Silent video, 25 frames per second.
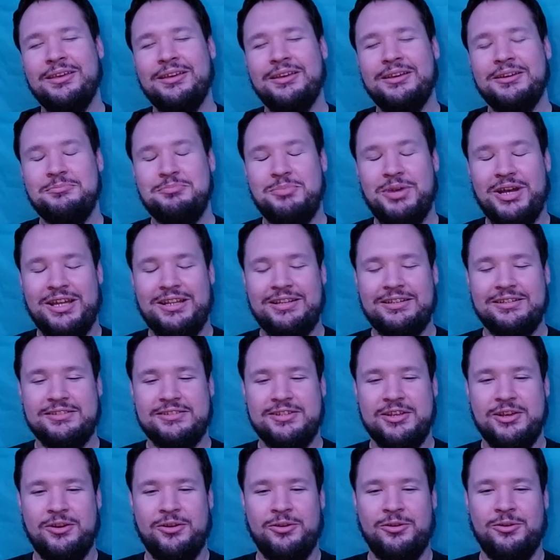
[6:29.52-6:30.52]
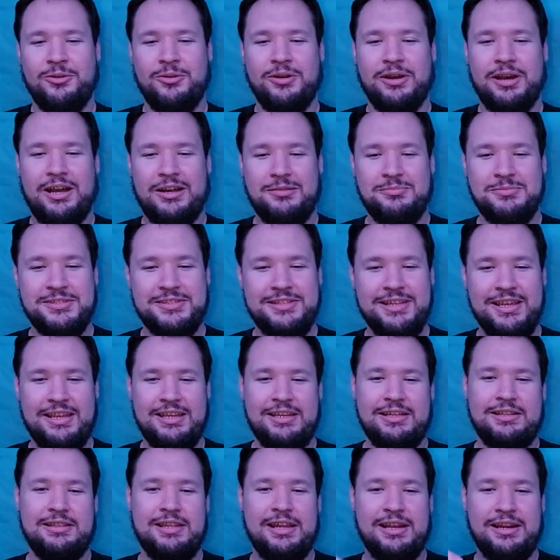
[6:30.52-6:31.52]
But so I'm
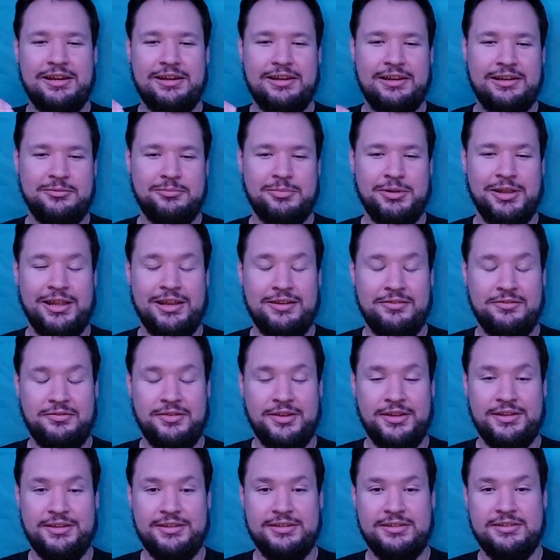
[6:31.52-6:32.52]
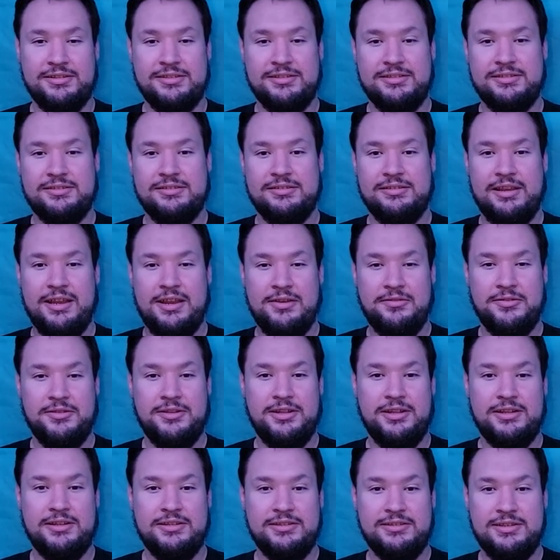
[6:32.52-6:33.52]
staying there in Planet Fitness.
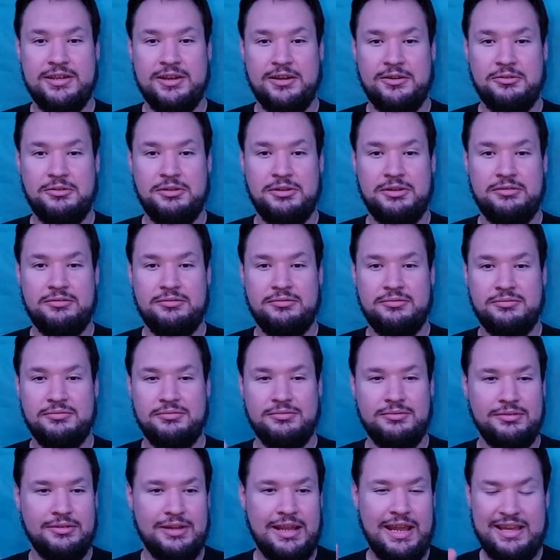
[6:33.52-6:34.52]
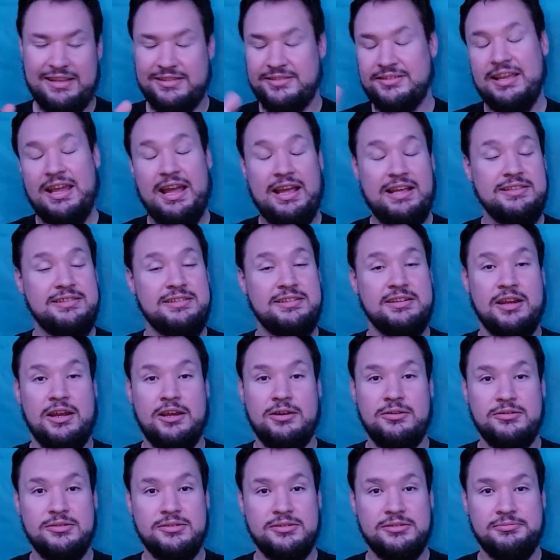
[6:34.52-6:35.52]
Everything's going as it
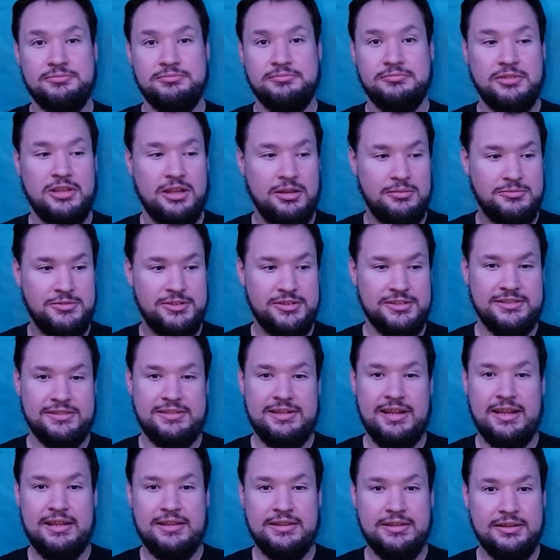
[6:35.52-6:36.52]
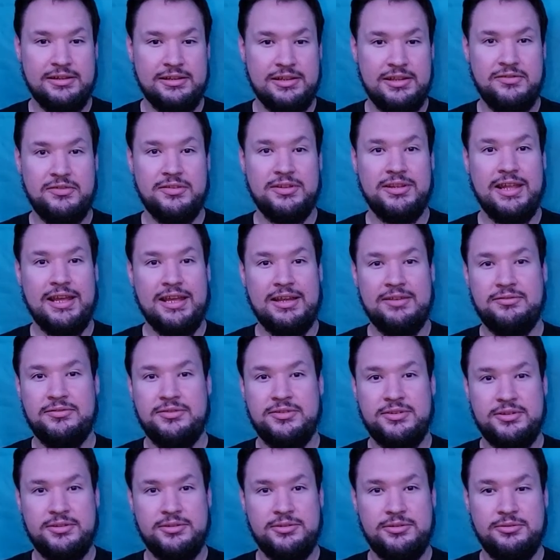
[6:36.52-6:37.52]
goes. I'm just staying there, living life
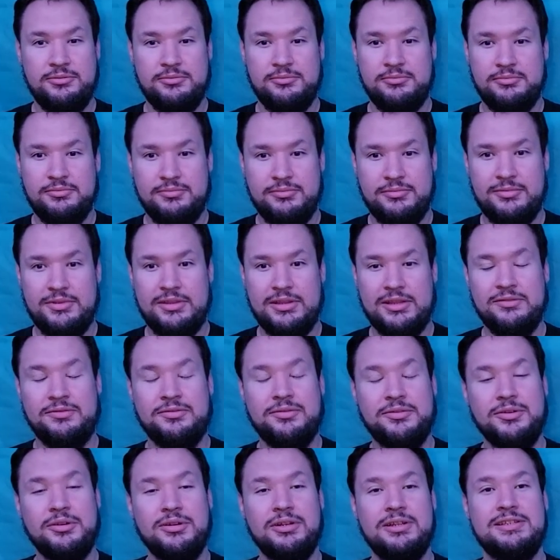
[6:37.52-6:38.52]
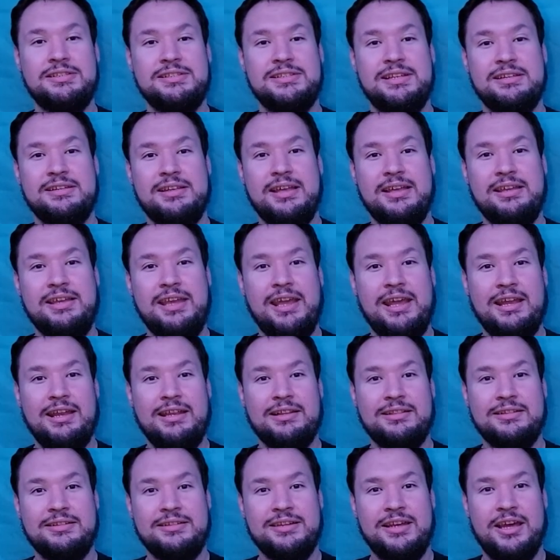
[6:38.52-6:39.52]
to the fullest as I can
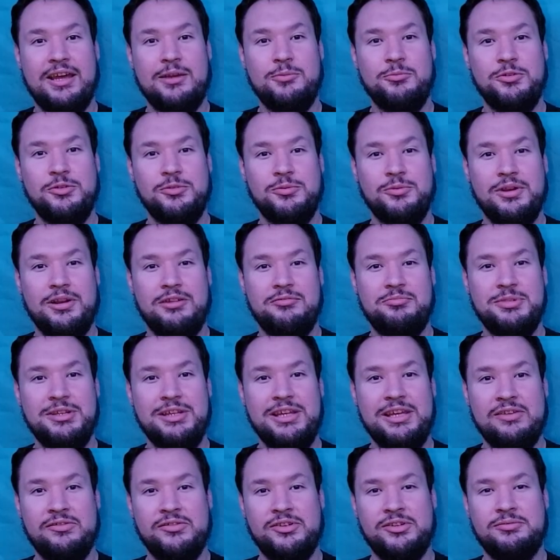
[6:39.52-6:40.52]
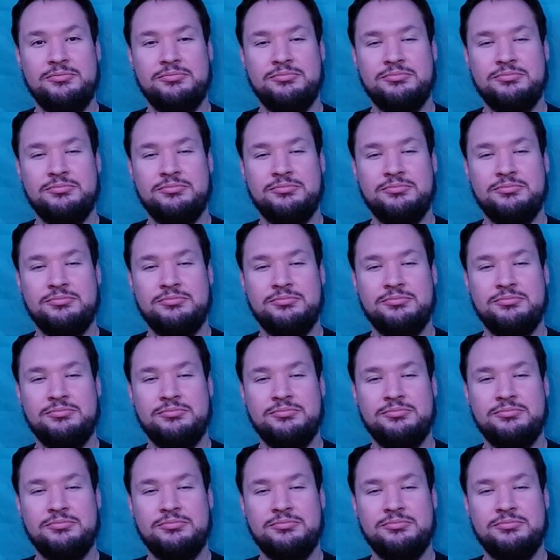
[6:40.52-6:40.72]
at the time with what I've been given.